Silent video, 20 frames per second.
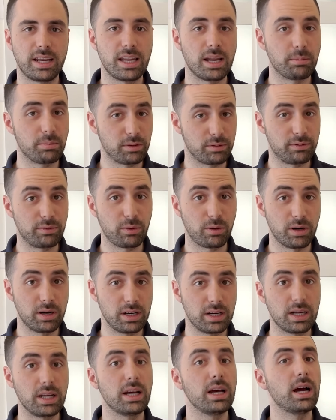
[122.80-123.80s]
Number 4,
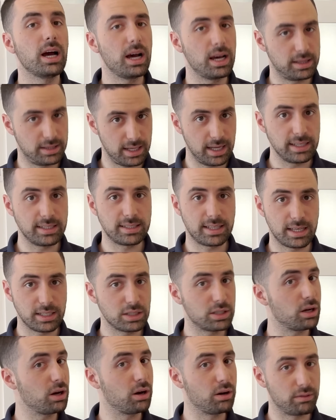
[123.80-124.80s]
a taste
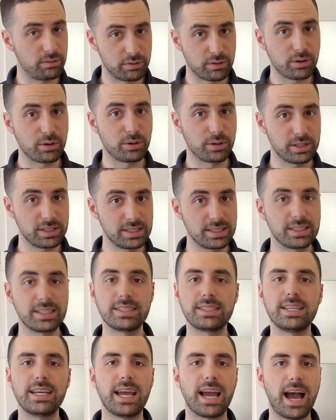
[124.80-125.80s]
test, of course, to
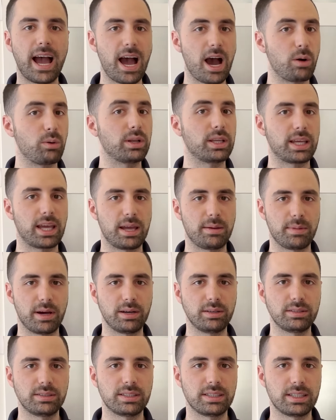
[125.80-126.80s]
see how it came
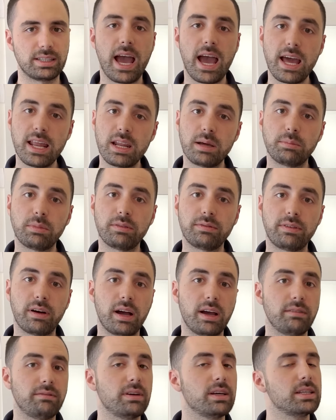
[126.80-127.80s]
out. And number
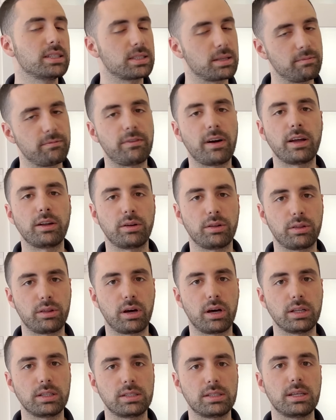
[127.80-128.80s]
5, some final
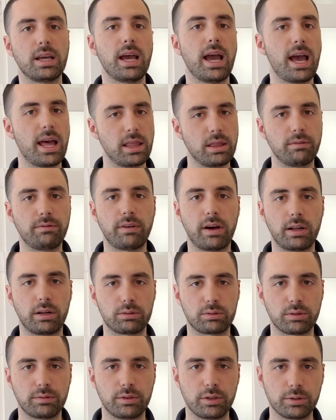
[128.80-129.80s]
thoughts and the final
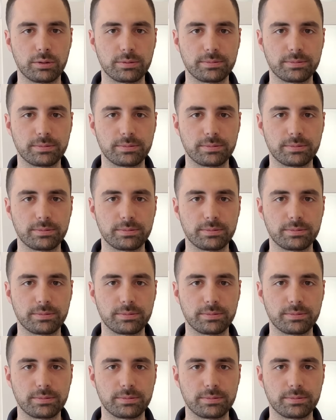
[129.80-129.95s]
review.